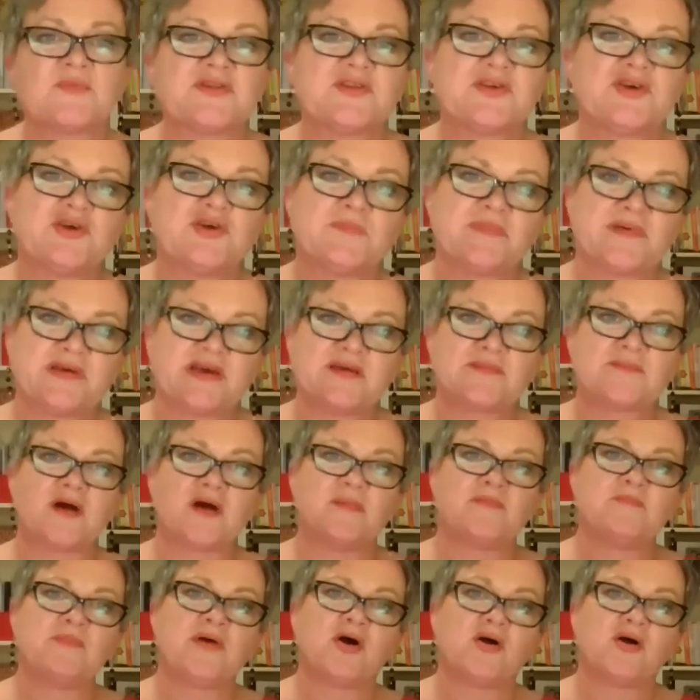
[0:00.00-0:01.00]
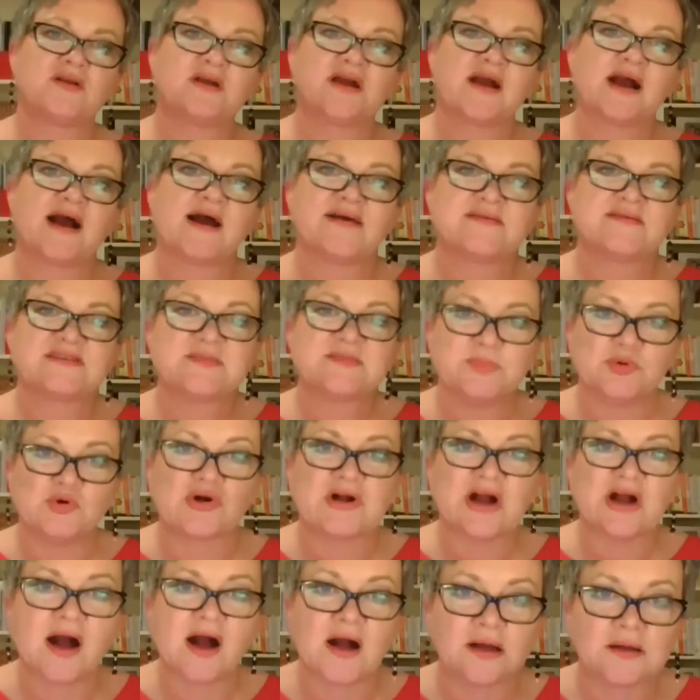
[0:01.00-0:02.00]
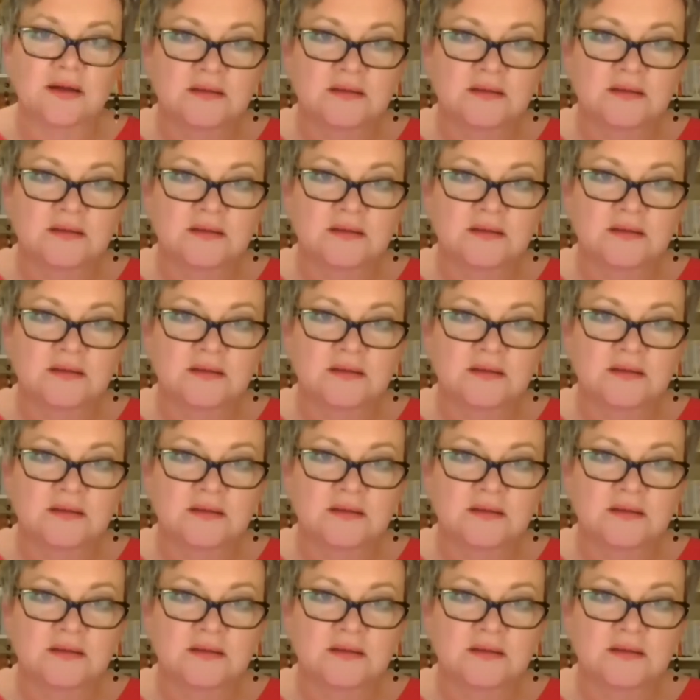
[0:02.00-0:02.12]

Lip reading: with you being my podcast booker.